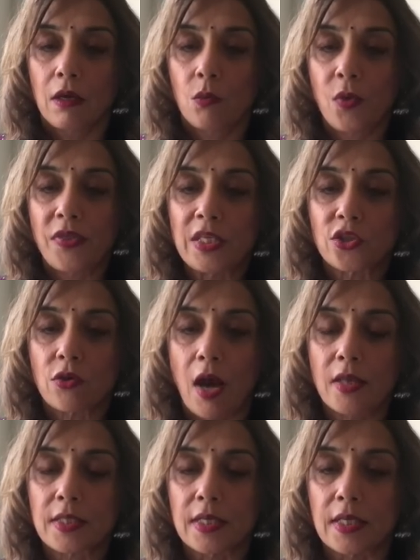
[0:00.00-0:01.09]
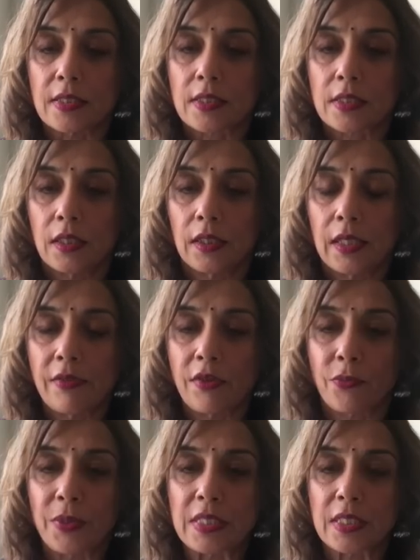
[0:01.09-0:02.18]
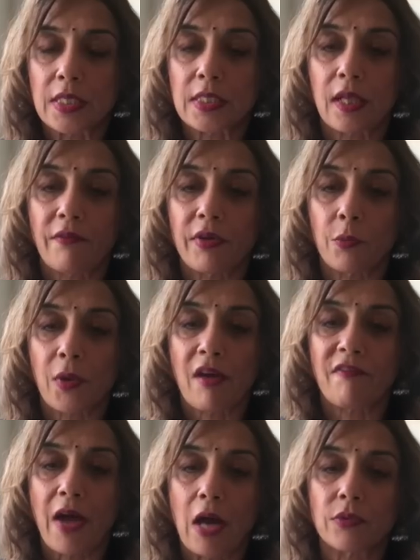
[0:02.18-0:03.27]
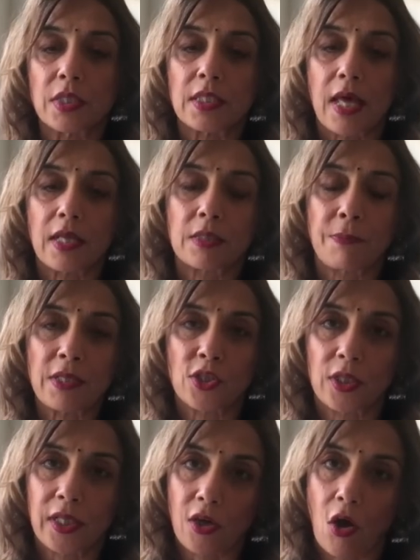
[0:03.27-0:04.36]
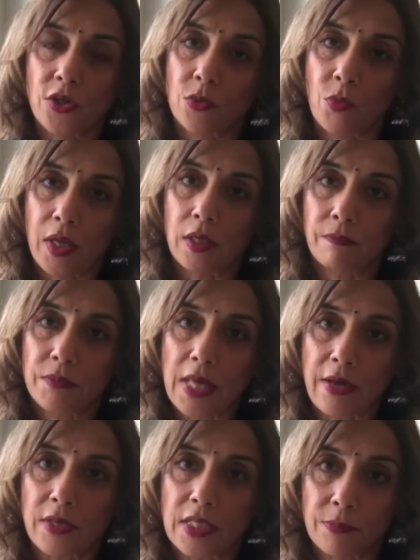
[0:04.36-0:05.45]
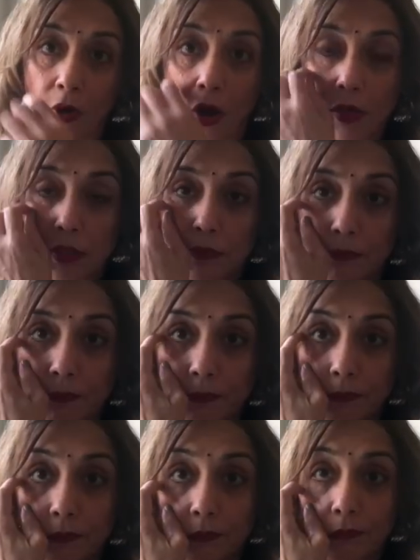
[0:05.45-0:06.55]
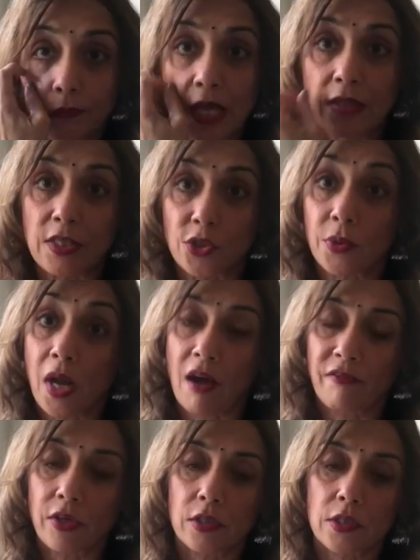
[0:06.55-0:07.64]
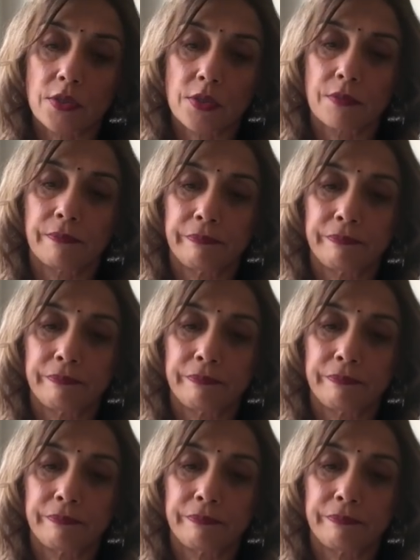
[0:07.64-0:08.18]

With these transits in the 3, 6, 11, what I've found is that it's best to cling on to what Saturn has brought in these 2.5 years.